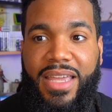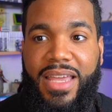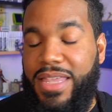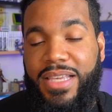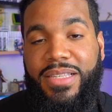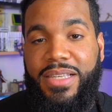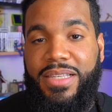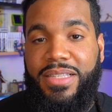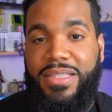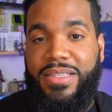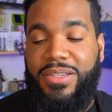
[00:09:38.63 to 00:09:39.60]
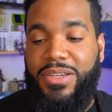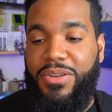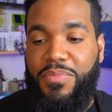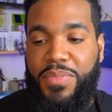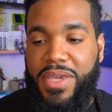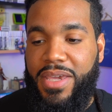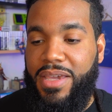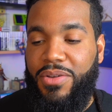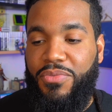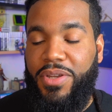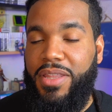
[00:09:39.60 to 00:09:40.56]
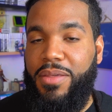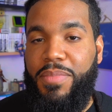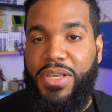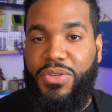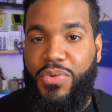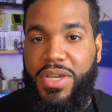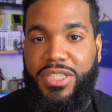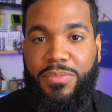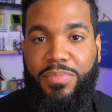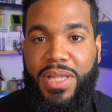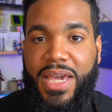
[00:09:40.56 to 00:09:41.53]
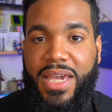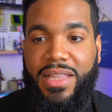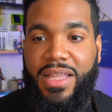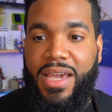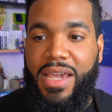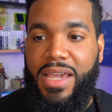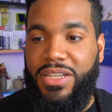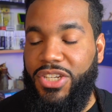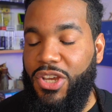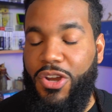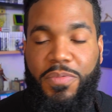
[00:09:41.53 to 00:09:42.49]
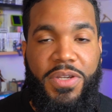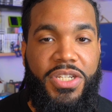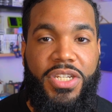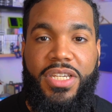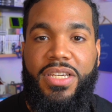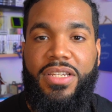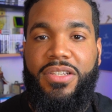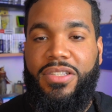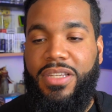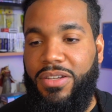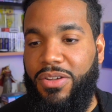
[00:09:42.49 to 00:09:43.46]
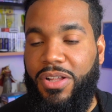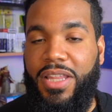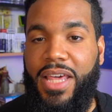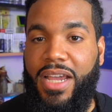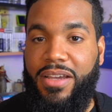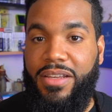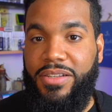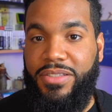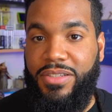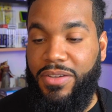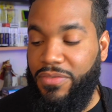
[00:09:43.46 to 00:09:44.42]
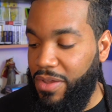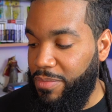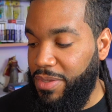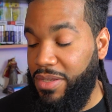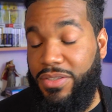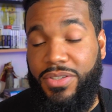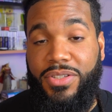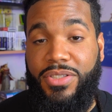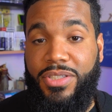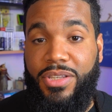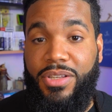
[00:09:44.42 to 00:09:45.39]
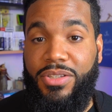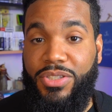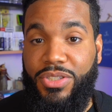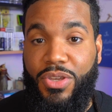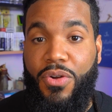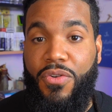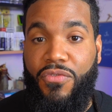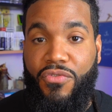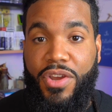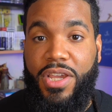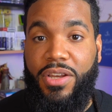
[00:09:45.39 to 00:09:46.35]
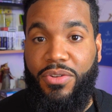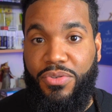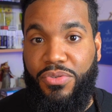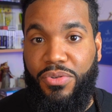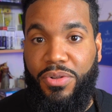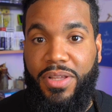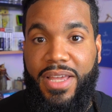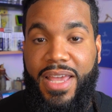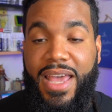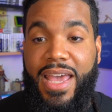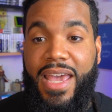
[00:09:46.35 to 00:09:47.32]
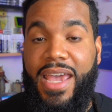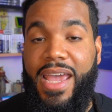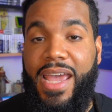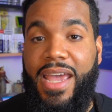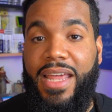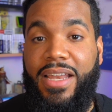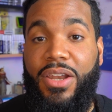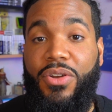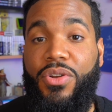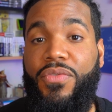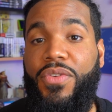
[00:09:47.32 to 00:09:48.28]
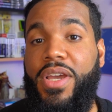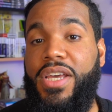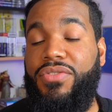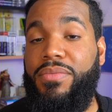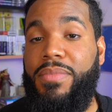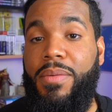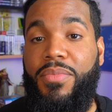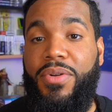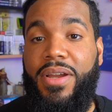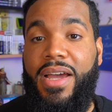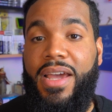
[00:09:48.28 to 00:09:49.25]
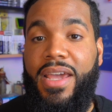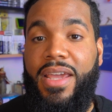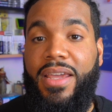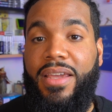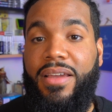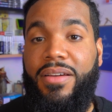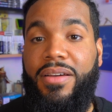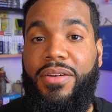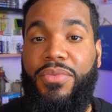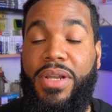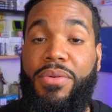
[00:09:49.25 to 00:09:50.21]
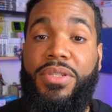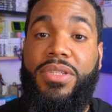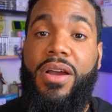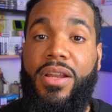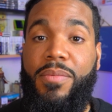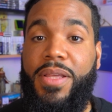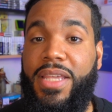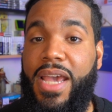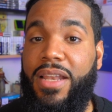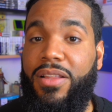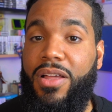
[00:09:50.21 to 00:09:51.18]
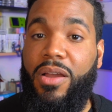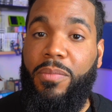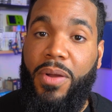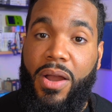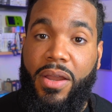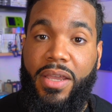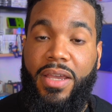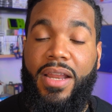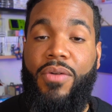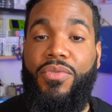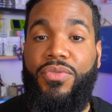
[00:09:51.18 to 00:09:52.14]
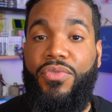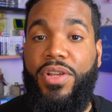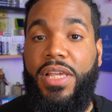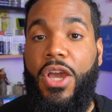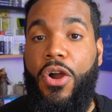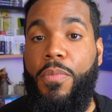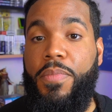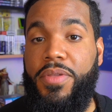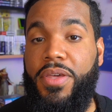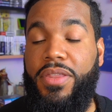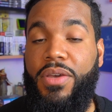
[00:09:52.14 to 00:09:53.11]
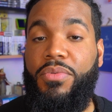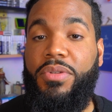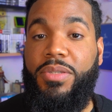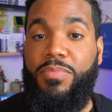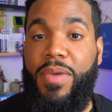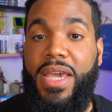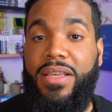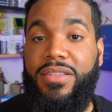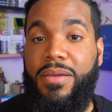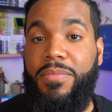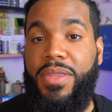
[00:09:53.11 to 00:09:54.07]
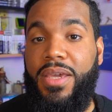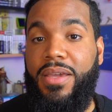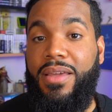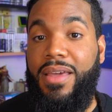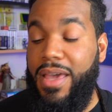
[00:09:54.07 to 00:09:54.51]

this is gonna be one of the best ways to play like JRPGs and all of that kind of stuff. I mean, it's just so freaking cool. And I don't know if you guys remember, when I was talking about the Analog Pocket, I was really hoping that they would make something